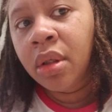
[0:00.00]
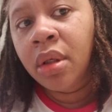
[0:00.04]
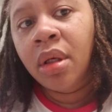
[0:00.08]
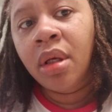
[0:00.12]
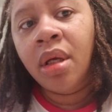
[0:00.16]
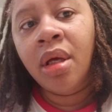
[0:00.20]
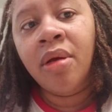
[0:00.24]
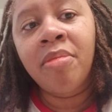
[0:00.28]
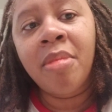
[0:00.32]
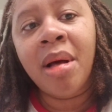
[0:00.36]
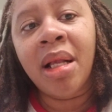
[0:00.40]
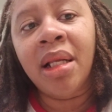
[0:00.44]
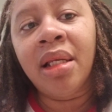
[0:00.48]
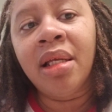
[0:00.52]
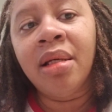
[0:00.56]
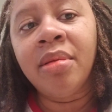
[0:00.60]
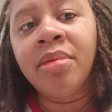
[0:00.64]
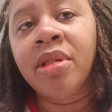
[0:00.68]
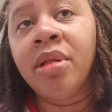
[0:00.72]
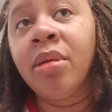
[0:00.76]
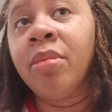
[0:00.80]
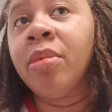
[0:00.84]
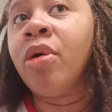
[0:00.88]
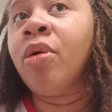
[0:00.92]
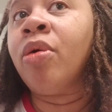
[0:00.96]
if my lips
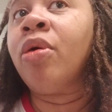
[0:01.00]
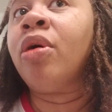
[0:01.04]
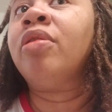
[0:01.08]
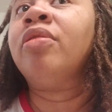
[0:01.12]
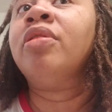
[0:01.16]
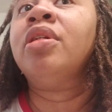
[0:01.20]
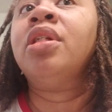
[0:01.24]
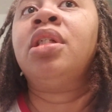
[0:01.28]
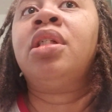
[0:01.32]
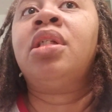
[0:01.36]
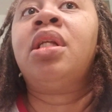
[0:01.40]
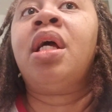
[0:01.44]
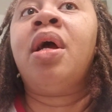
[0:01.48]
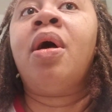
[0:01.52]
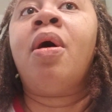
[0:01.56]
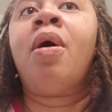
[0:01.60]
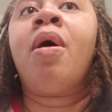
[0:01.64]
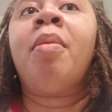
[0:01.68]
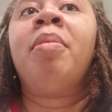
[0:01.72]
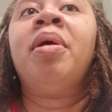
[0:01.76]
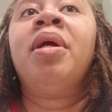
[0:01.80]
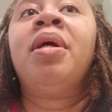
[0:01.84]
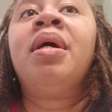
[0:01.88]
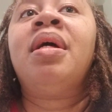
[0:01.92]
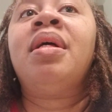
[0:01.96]
are orange, they are
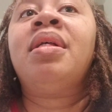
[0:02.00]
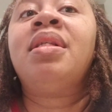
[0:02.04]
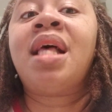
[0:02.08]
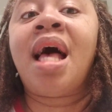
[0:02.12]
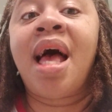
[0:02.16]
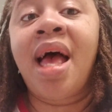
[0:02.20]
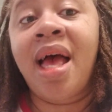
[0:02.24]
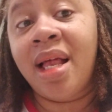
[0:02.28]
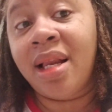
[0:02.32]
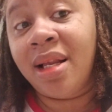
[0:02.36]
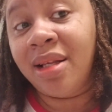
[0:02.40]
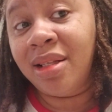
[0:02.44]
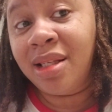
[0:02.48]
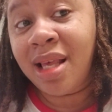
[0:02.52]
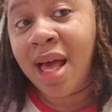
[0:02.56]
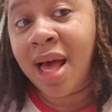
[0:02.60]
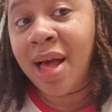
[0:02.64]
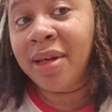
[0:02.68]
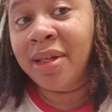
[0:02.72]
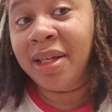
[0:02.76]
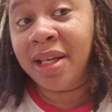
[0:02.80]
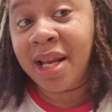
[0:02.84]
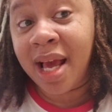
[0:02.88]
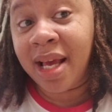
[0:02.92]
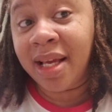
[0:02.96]
because I had
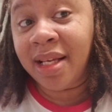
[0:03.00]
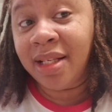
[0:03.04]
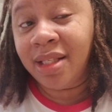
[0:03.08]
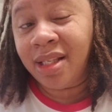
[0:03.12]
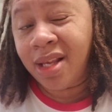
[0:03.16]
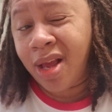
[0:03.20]
Italian ice.